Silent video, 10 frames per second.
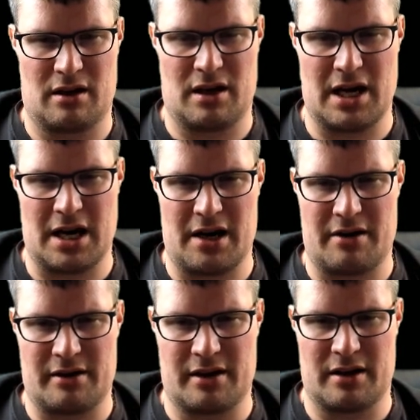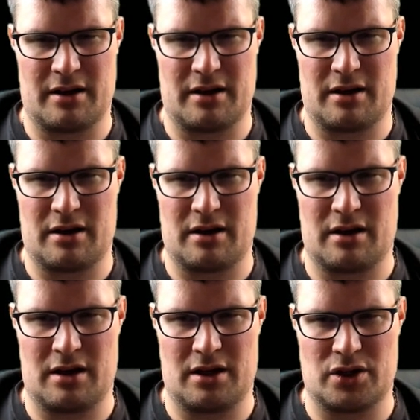here.
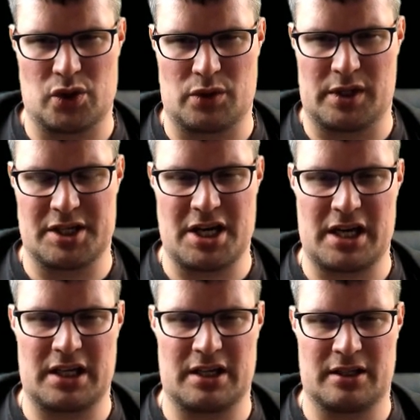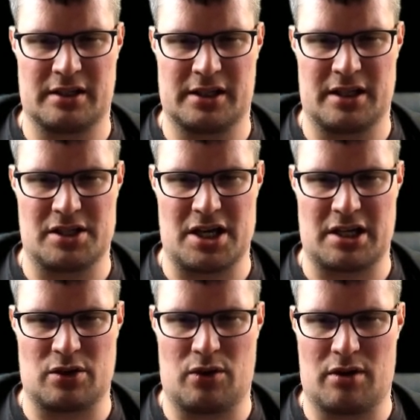So it will check. It
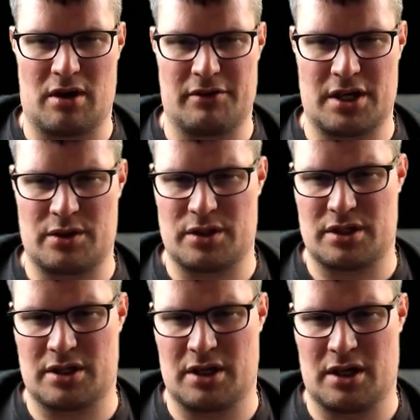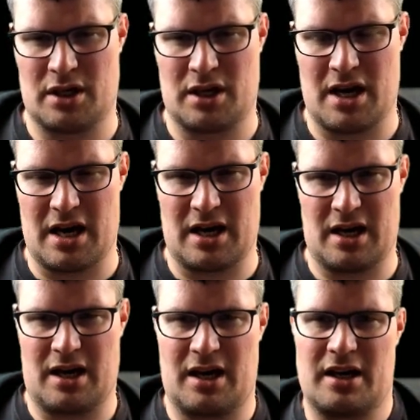checked all of those.
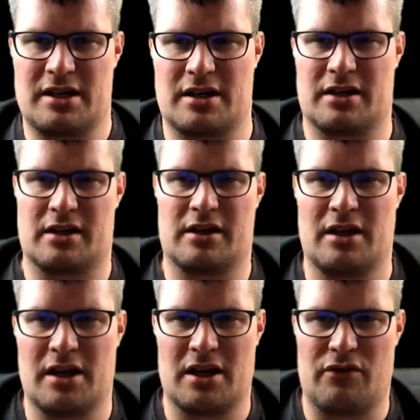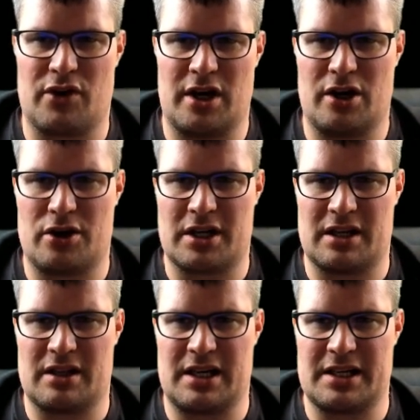And if we look
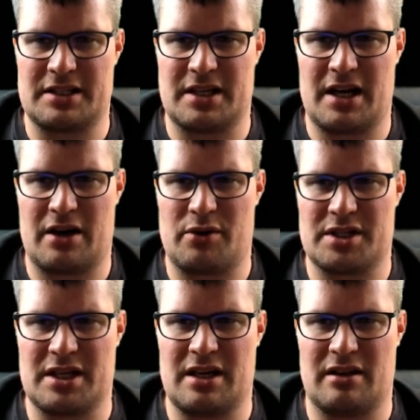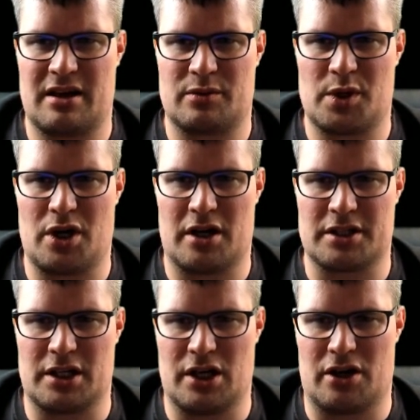in the list here, we see that we
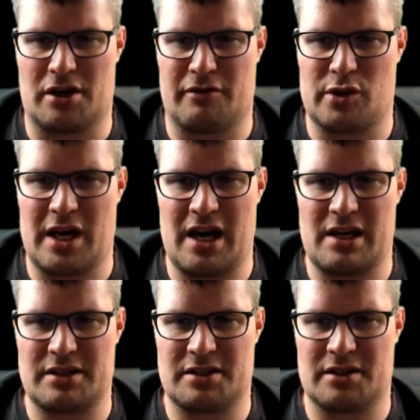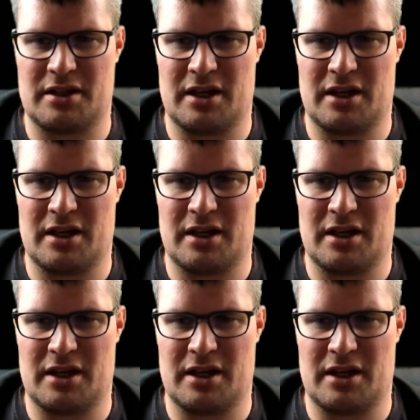got a lot of OKs.